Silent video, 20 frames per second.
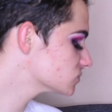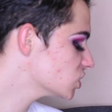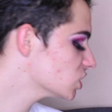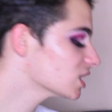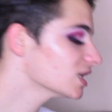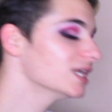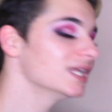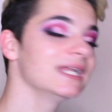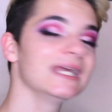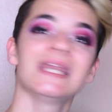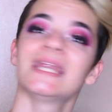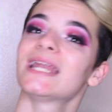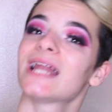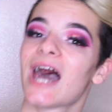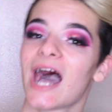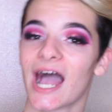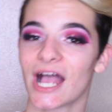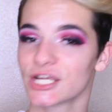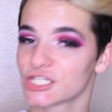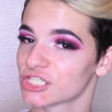You're going to need an
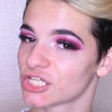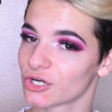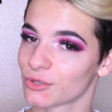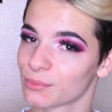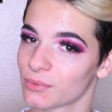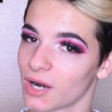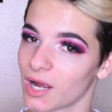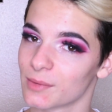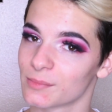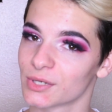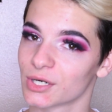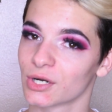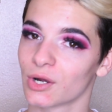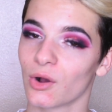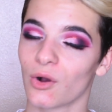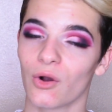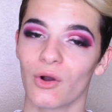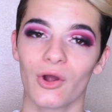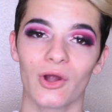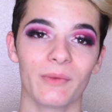eyeshadow
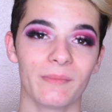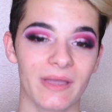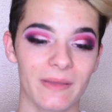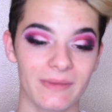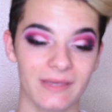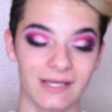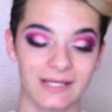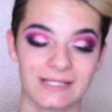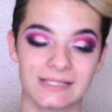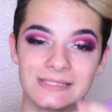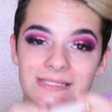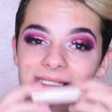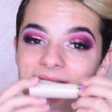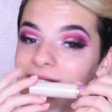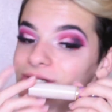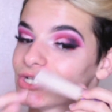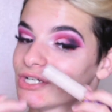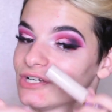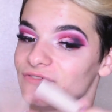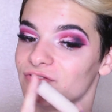primer, or maybe a
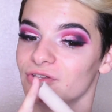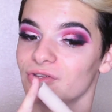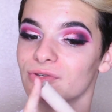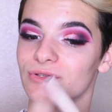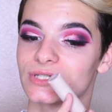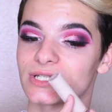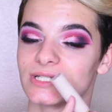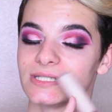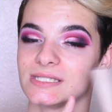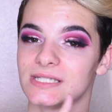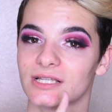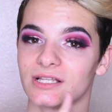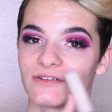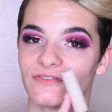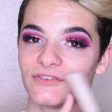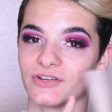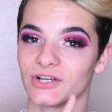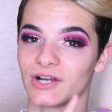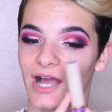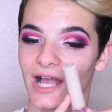concealer if you use concealer
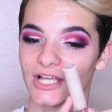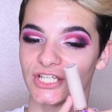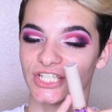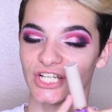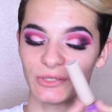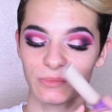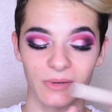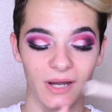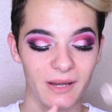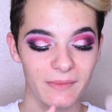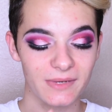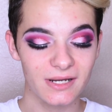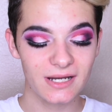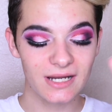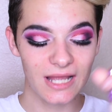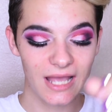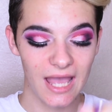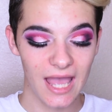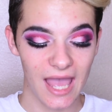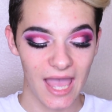for your eyeshadow
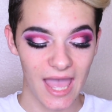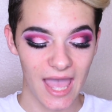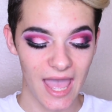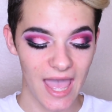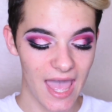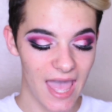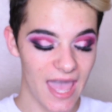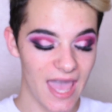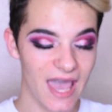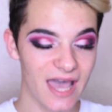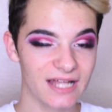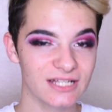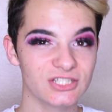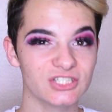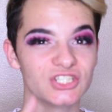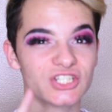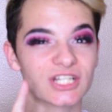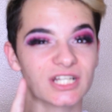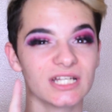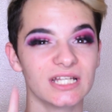primer. And
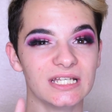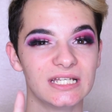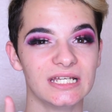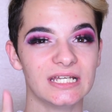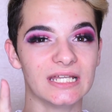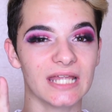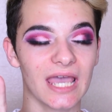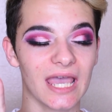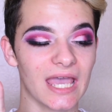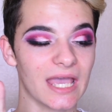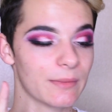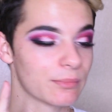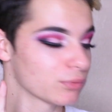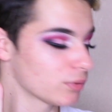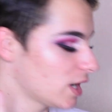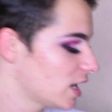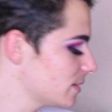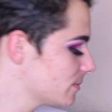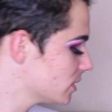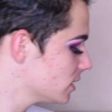you're going to need a
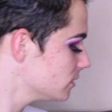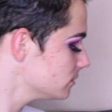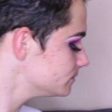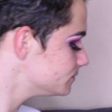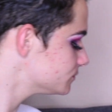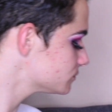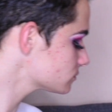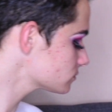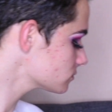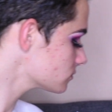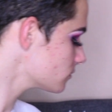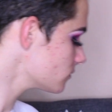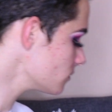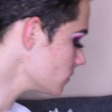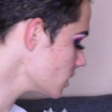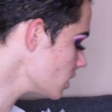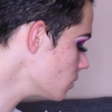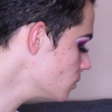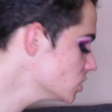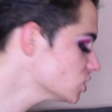primer,
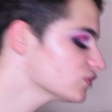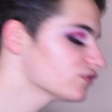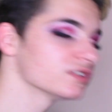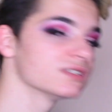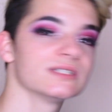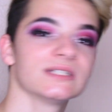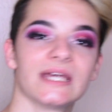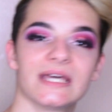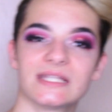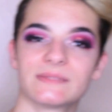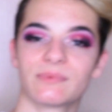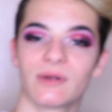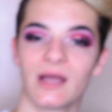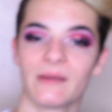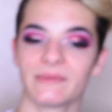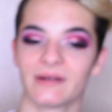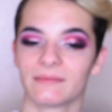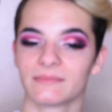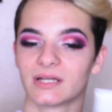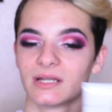which for today's
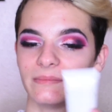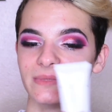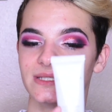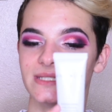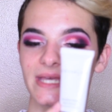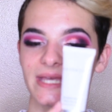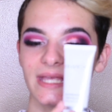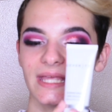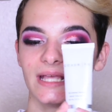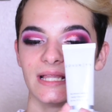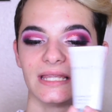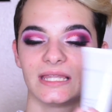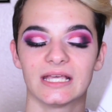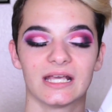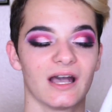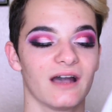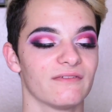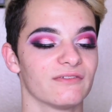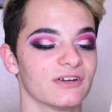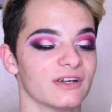primer I'm going to be taking the
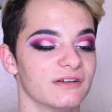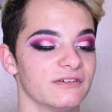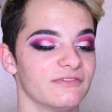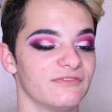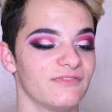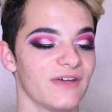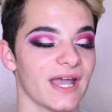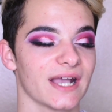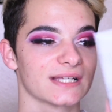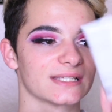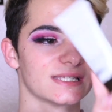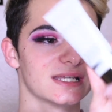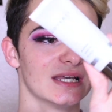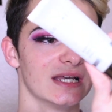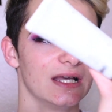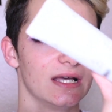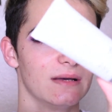Cover FX